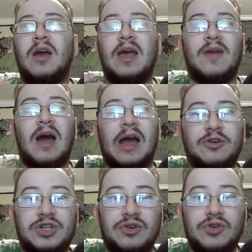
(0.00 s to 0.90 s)
and the higher
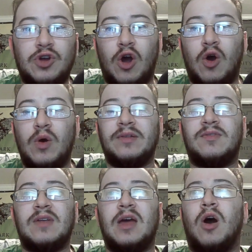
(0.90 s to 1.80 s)
tier you go,
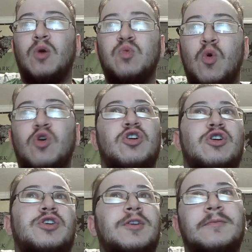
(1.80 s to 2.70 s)
instead
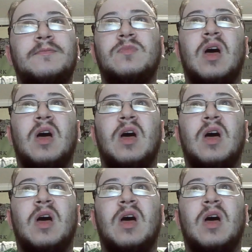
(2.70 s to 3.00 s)
award